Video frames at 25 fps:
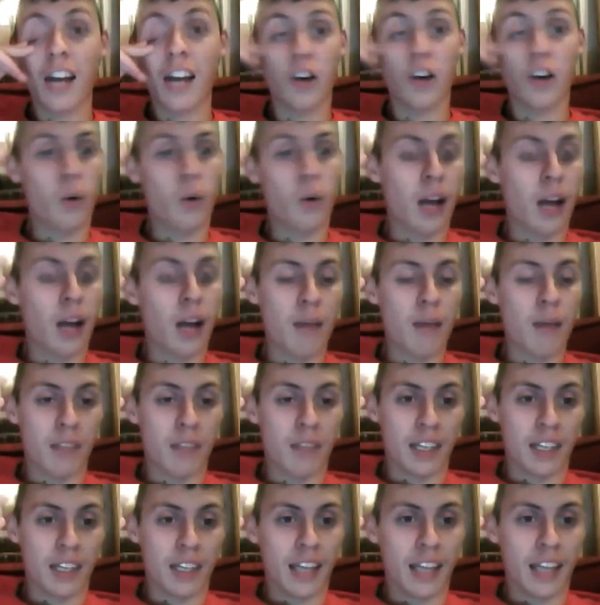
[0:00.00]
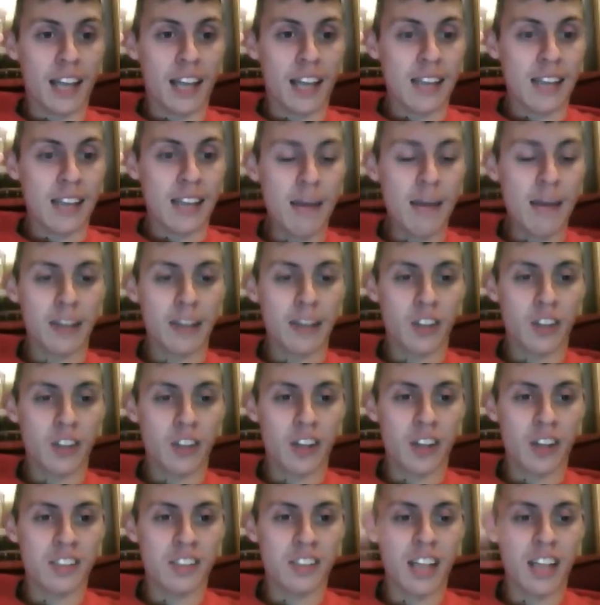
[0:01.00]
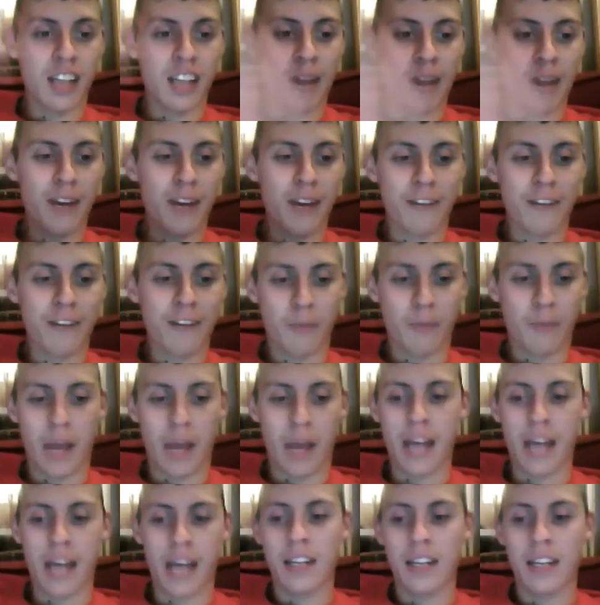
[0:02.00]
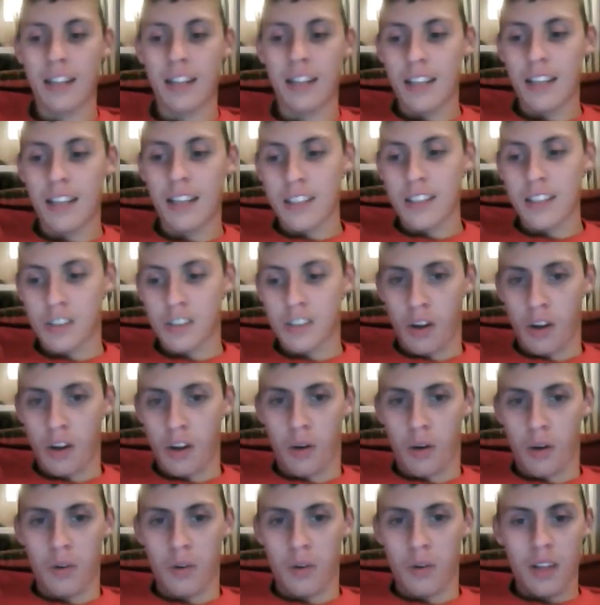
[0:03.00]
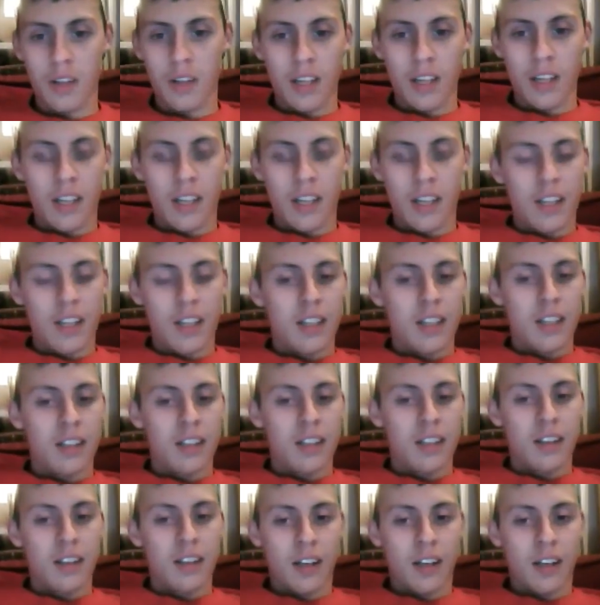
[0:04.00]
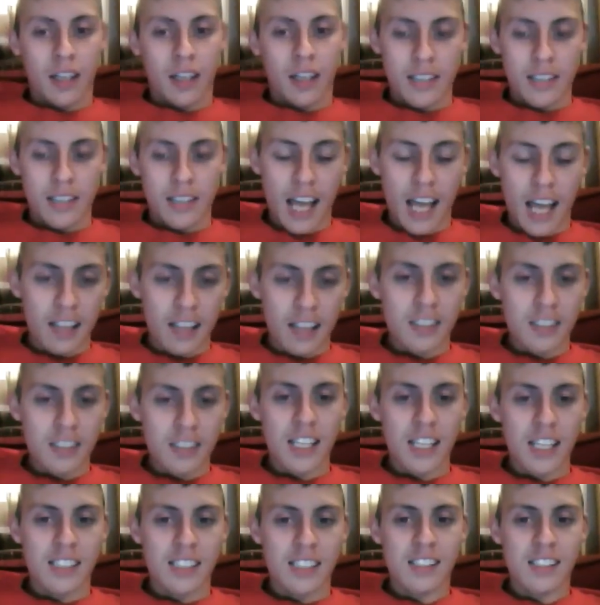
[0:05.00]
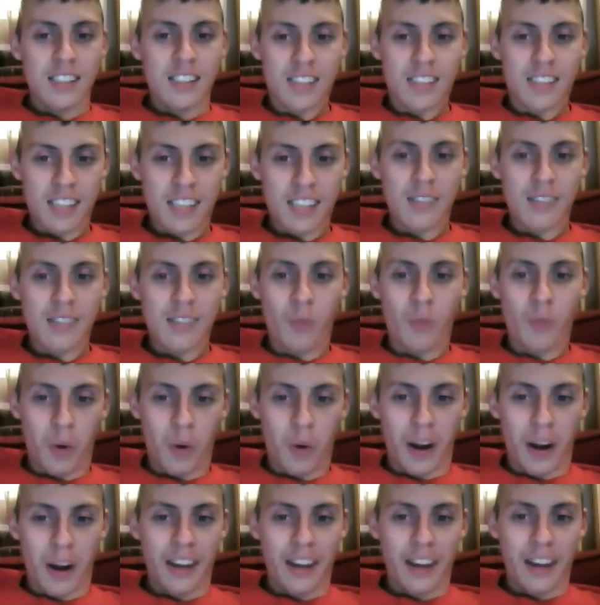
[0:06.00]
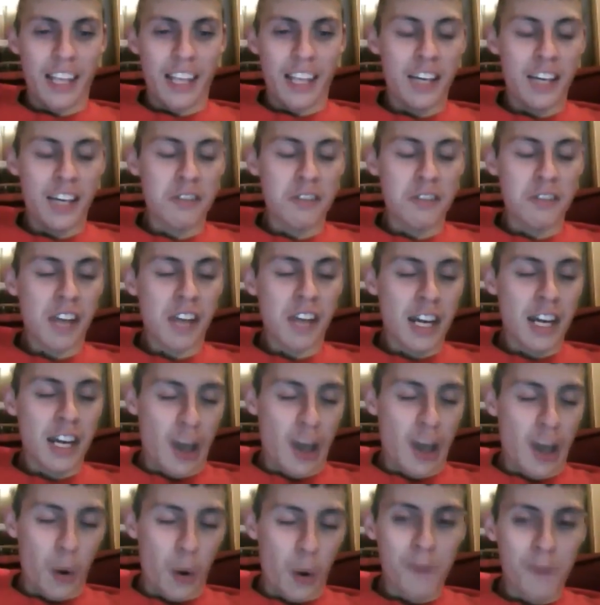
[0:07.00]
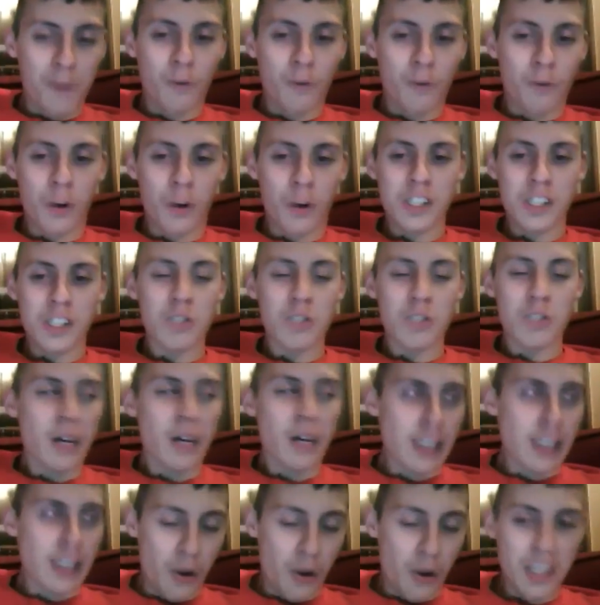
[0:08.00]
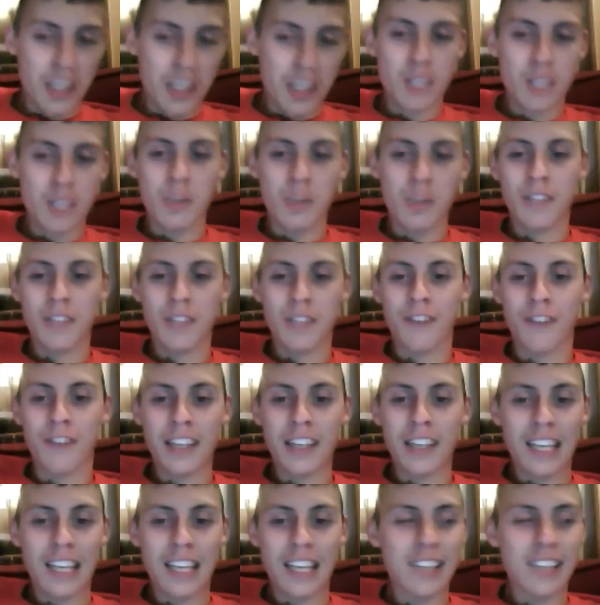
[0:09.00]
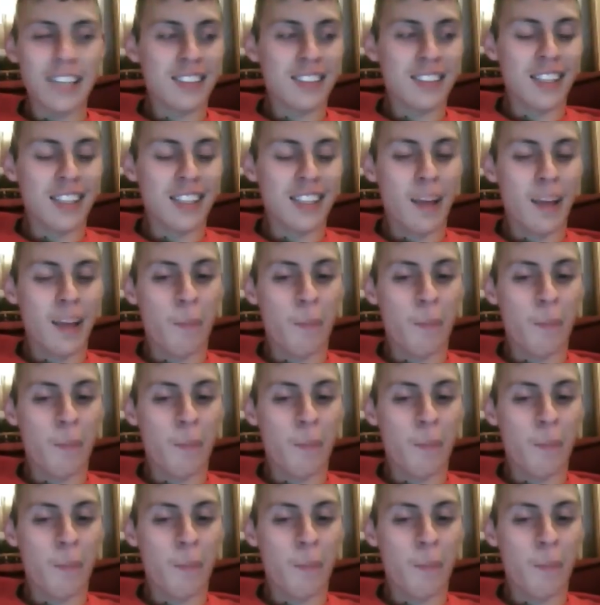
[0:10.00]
I don't know what I'm thinking, guys. I'm exhausted. I'm ready for bed. So, Dallas gets to 6-1. The Eagles, I know, are 4-2. I know they just beat the Vikings.